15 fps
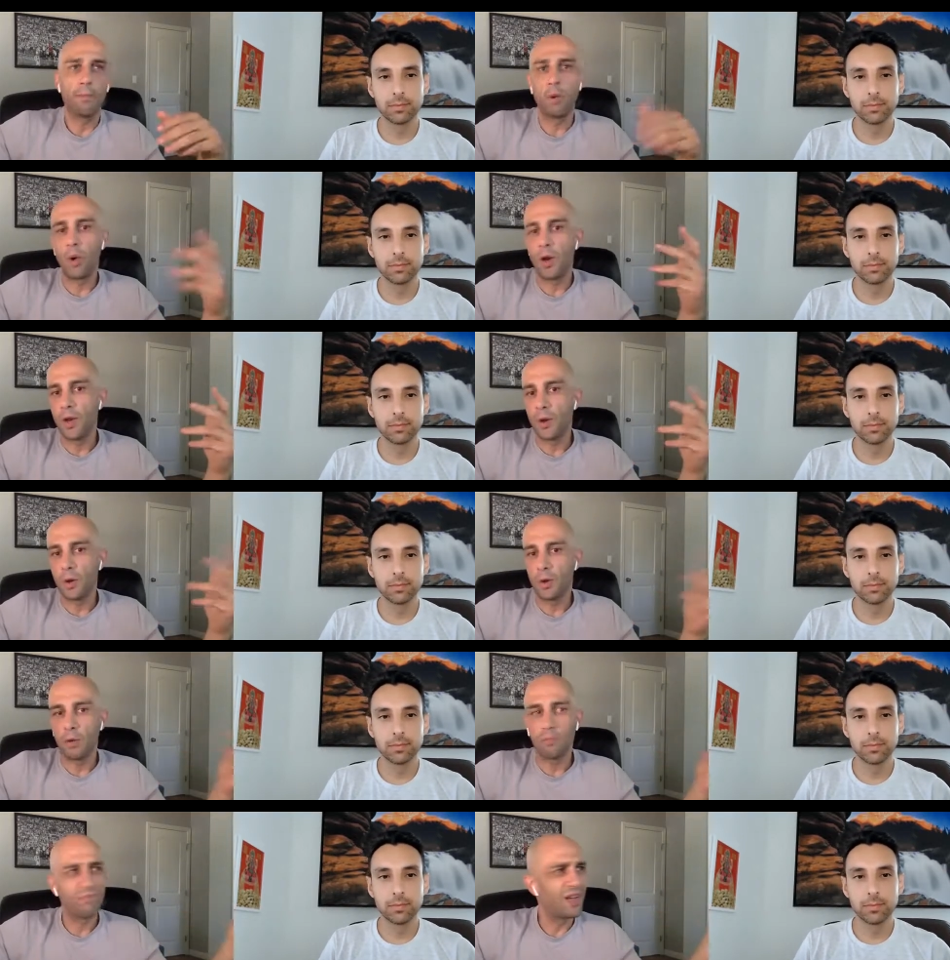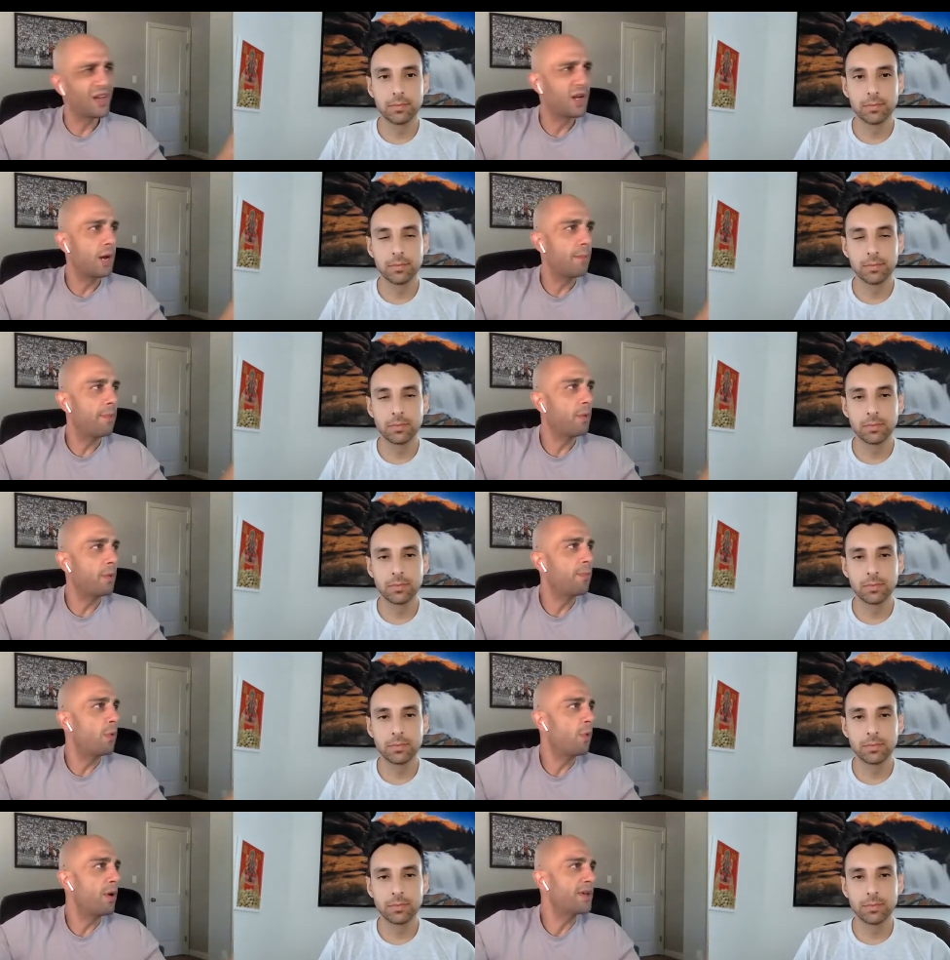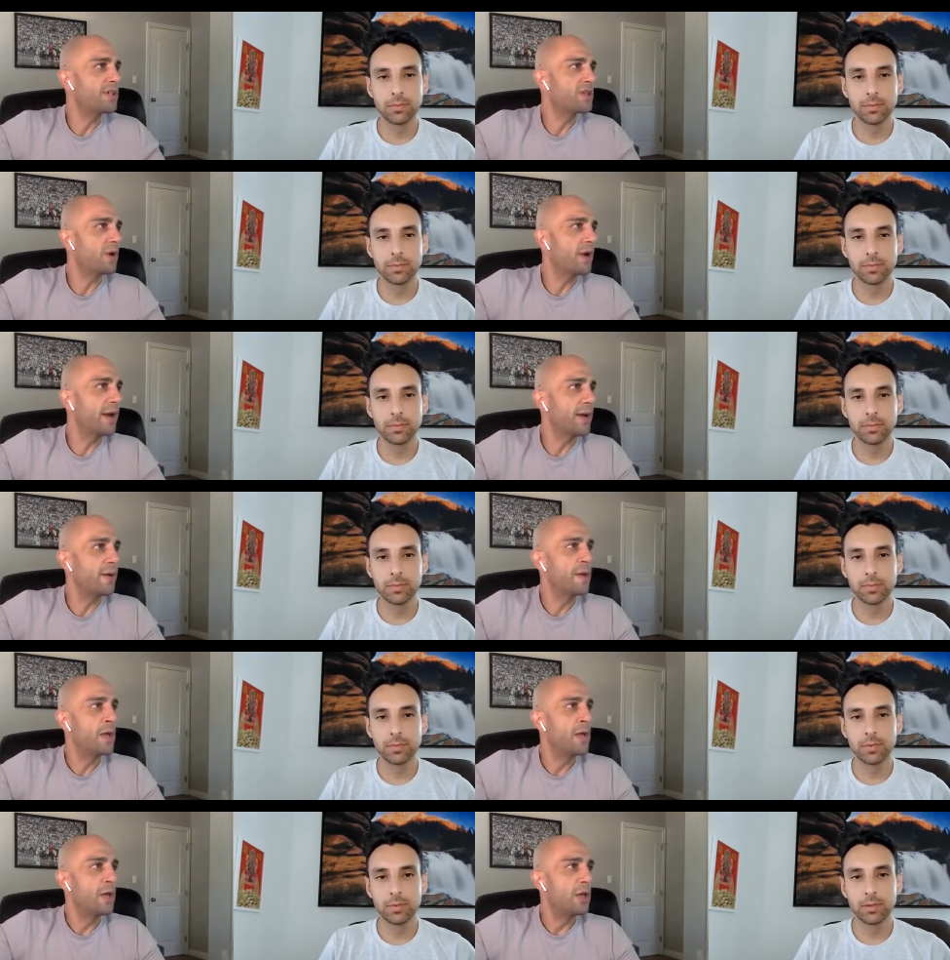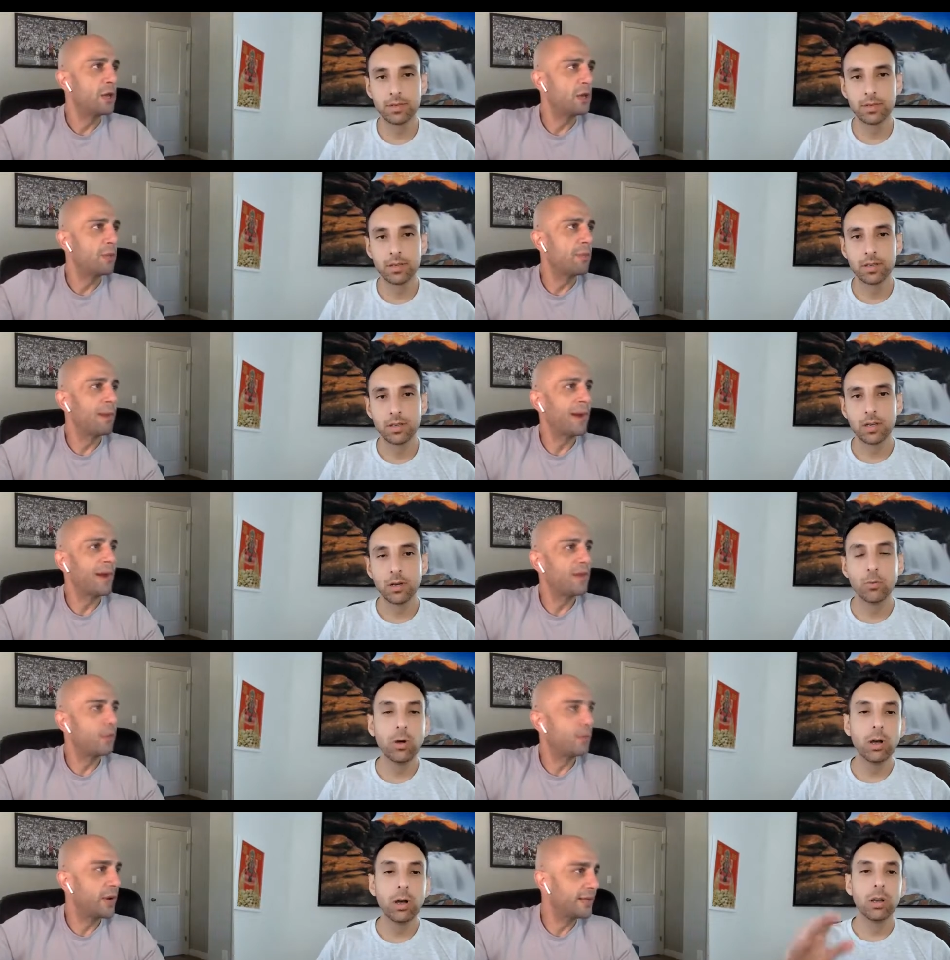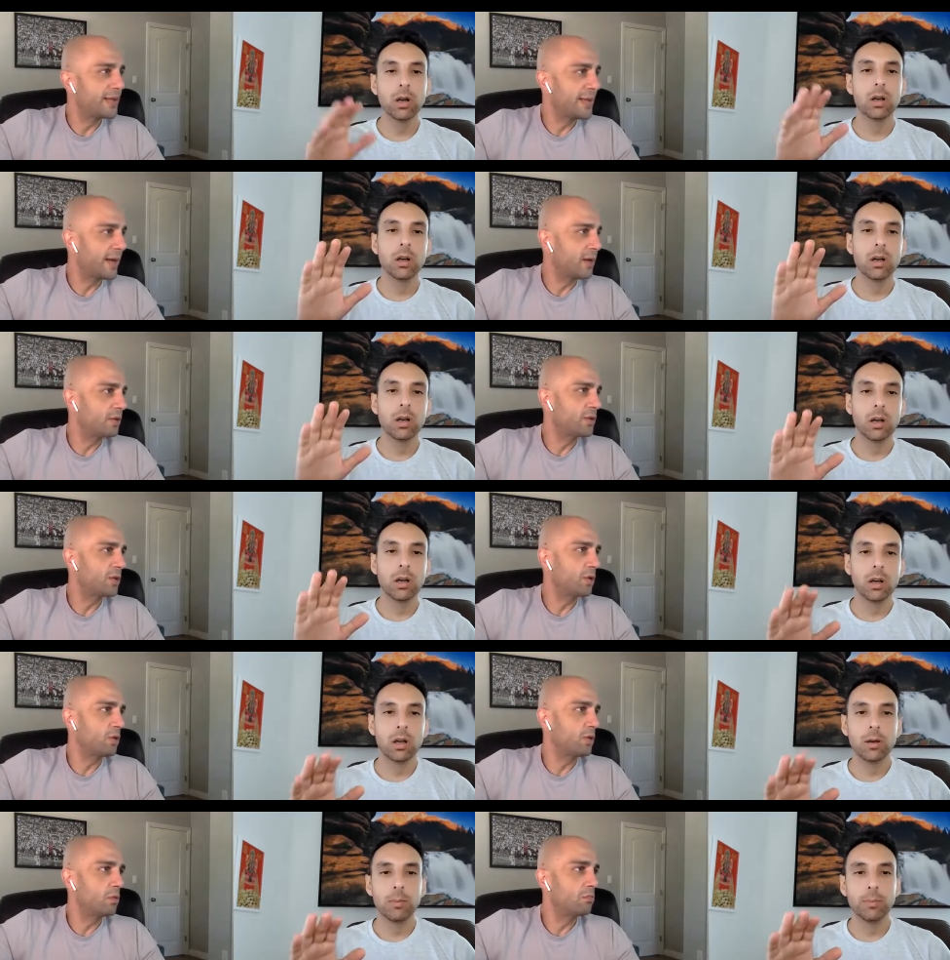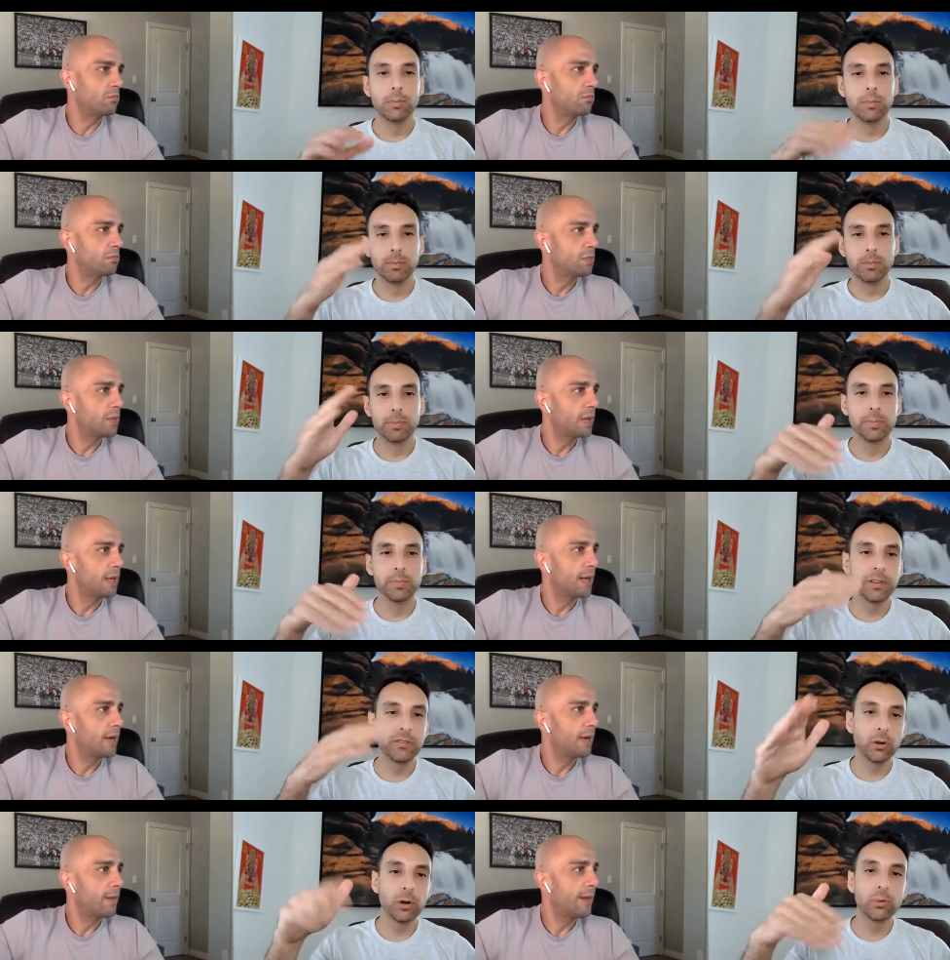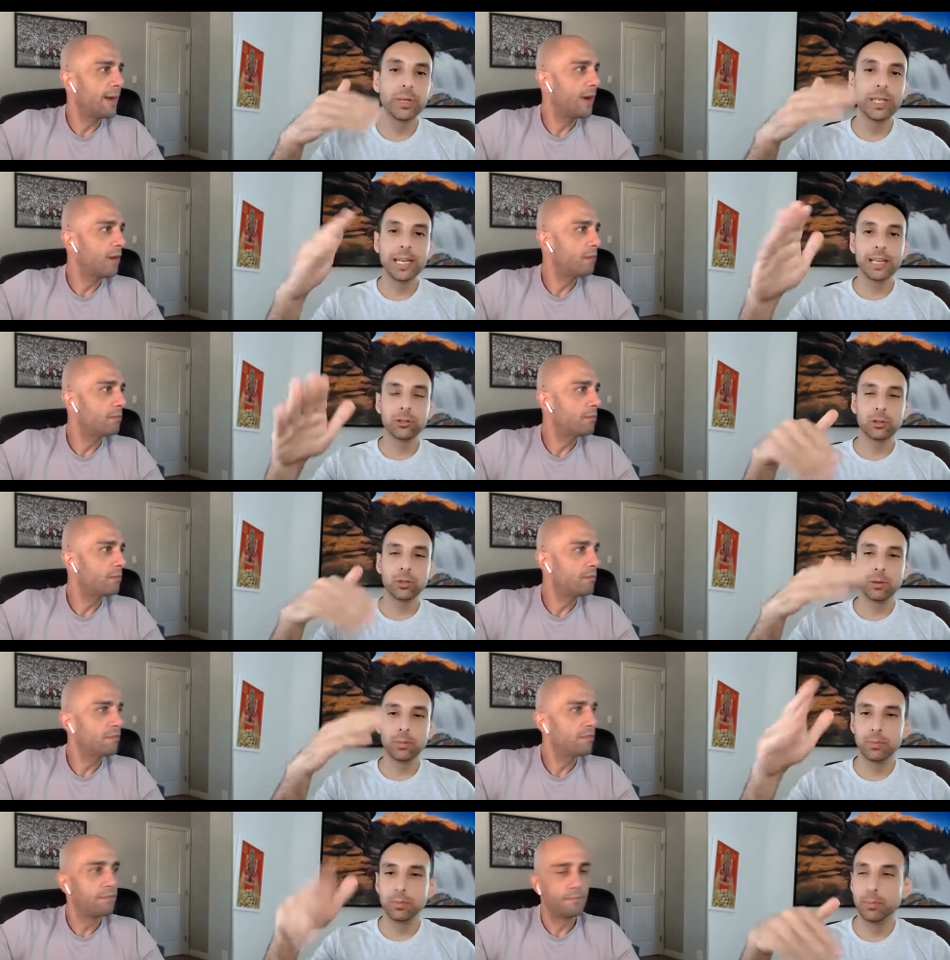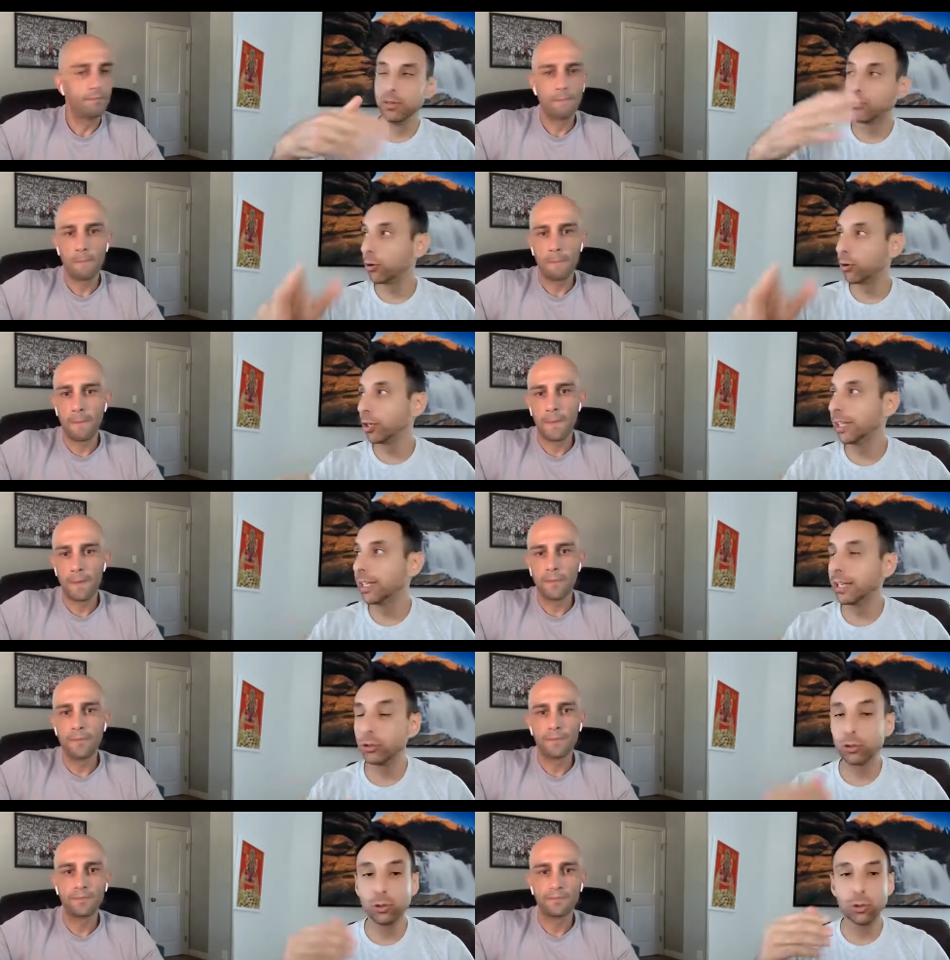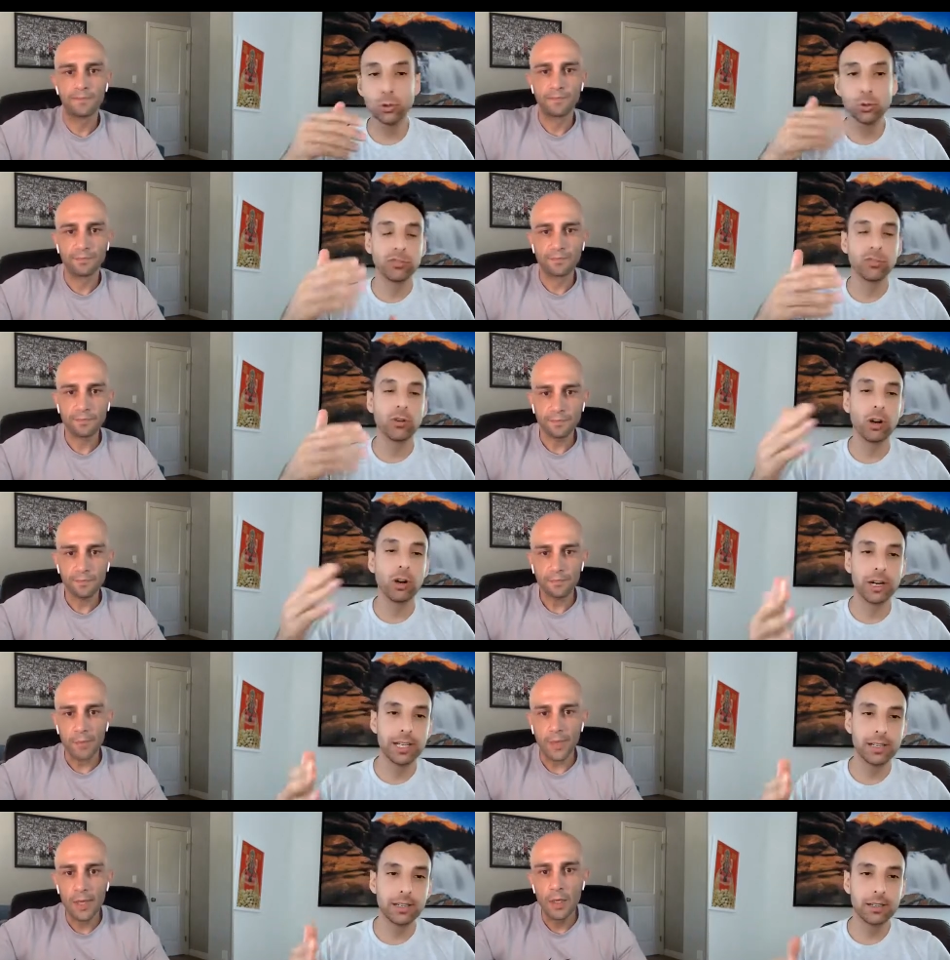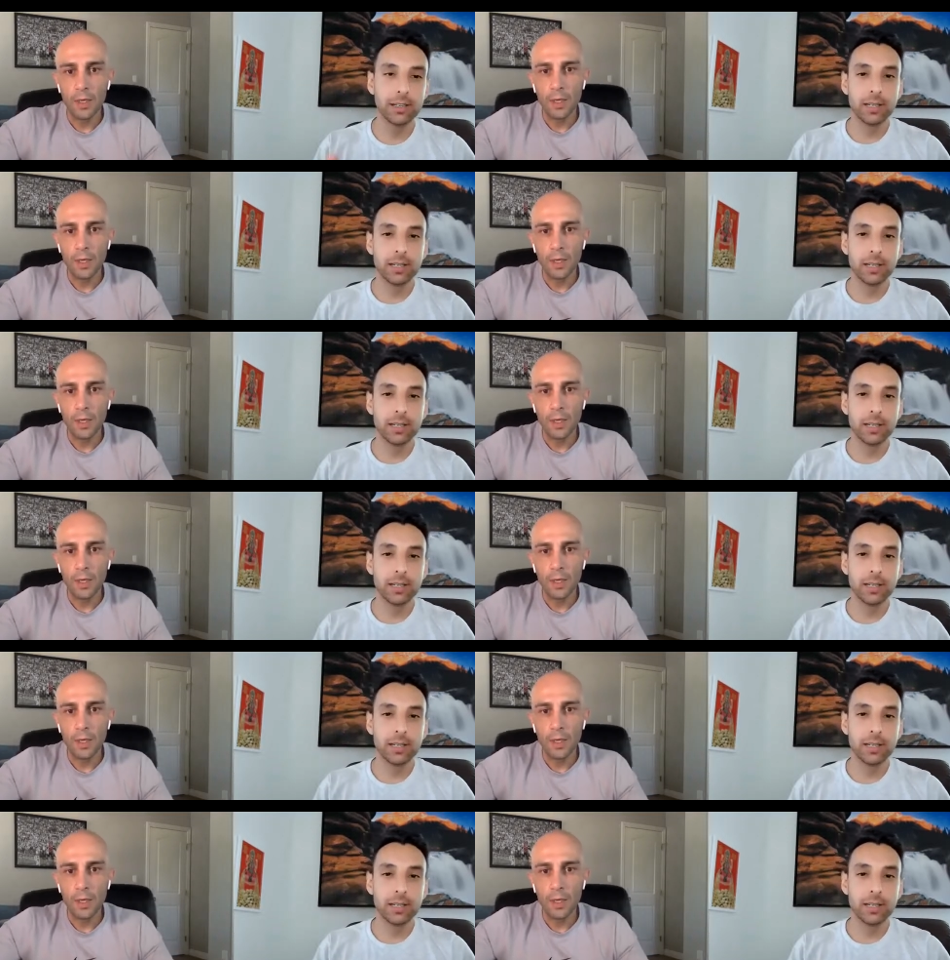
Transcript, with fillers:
Speaker 1: a point or a couple of points, right? You can buy the rate down to. Before
Speaker 2: you get too far in,